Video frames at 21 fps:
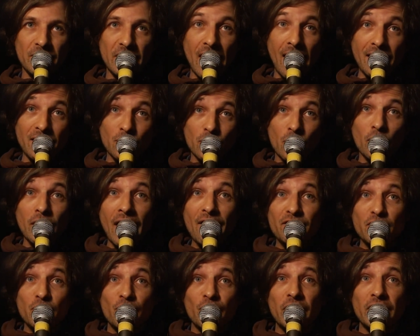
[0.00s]
Yeah, you don't
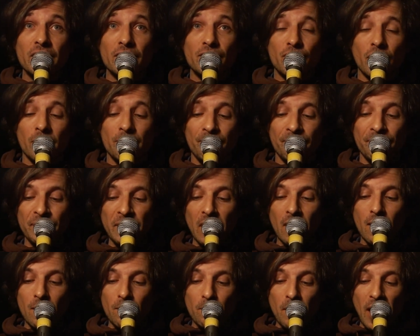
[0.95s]
have to finger drum.
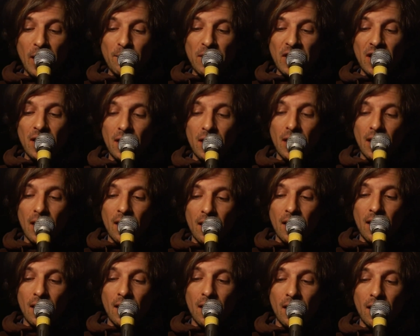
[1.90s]
Maybe
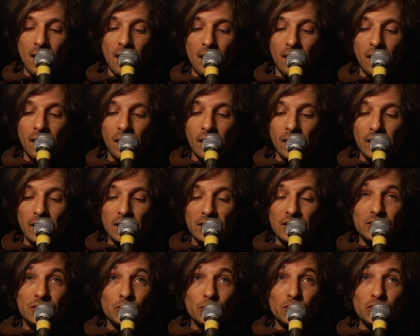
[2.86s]

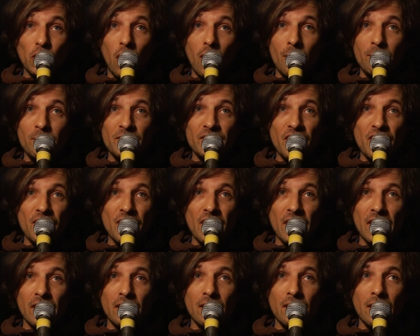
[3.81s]
you chop the
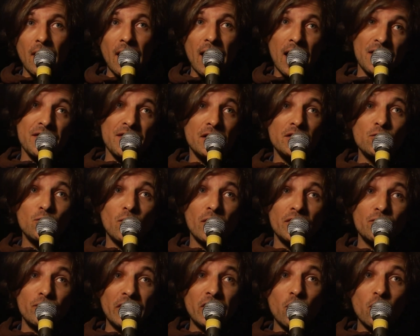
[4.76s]
thing and then you
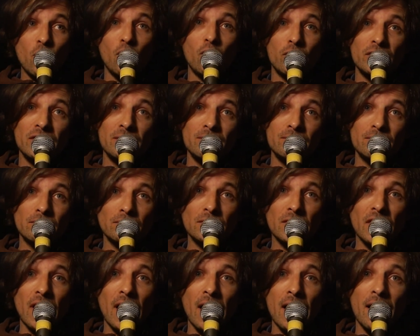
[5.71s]
want to record.
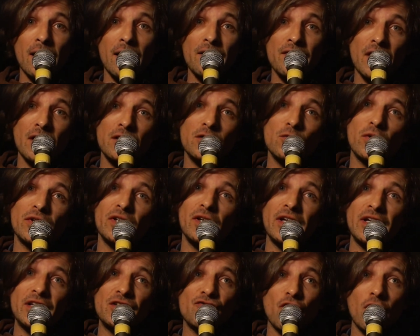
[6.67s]
And then you want to
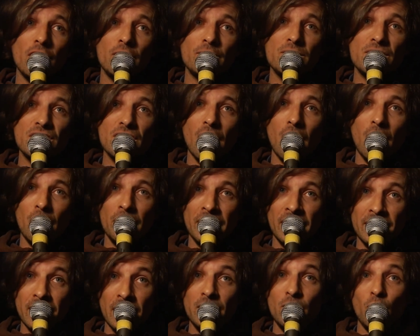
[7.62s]
lay drums on
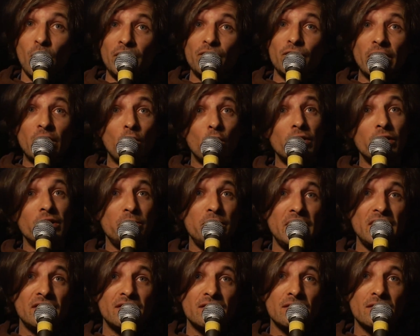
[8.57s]
it and you want to record a
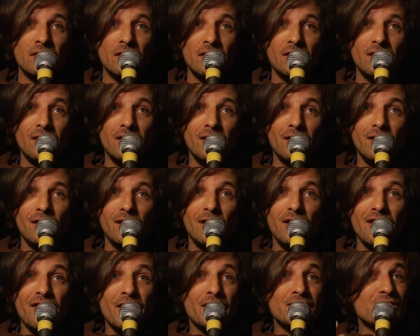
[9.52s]
beat.
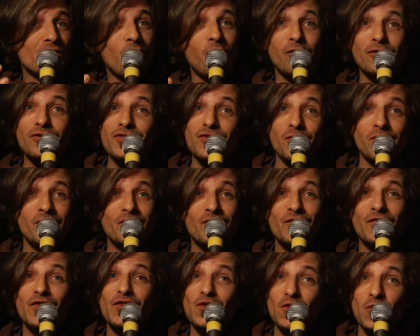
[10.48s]
That's also a
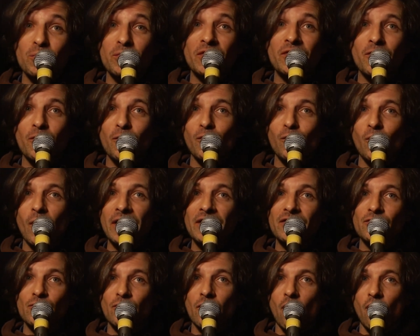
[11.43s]
super cool
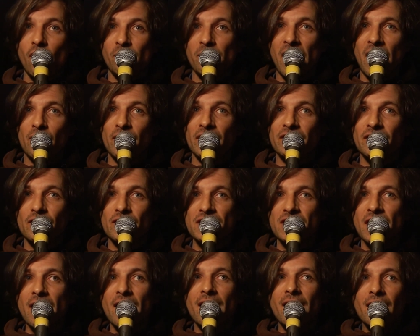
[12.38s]
way to go about it,
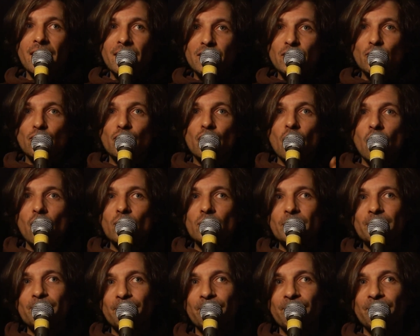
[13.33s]
because you don't...